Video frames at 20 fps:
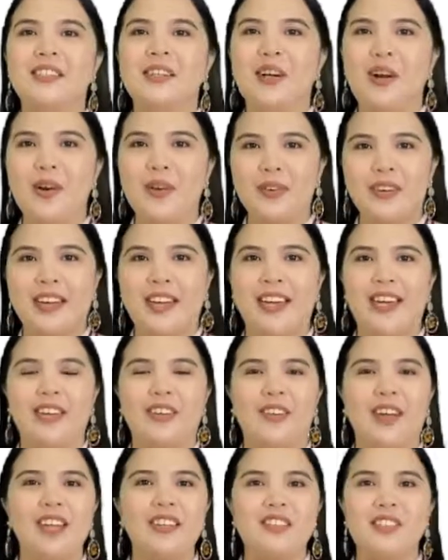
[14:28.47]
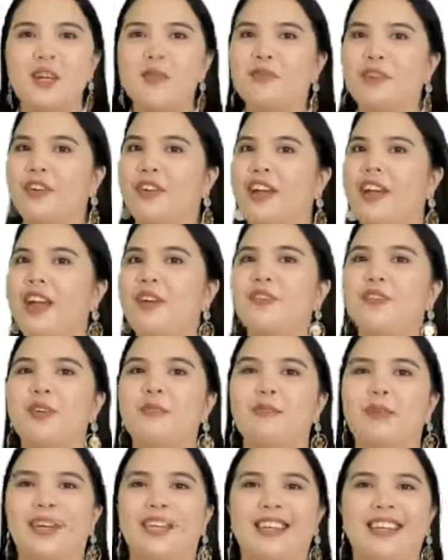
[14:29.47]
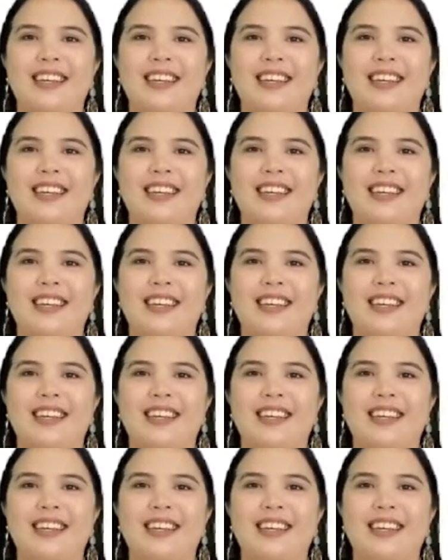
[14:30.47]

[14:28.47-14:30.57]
Okay, great job for everybody.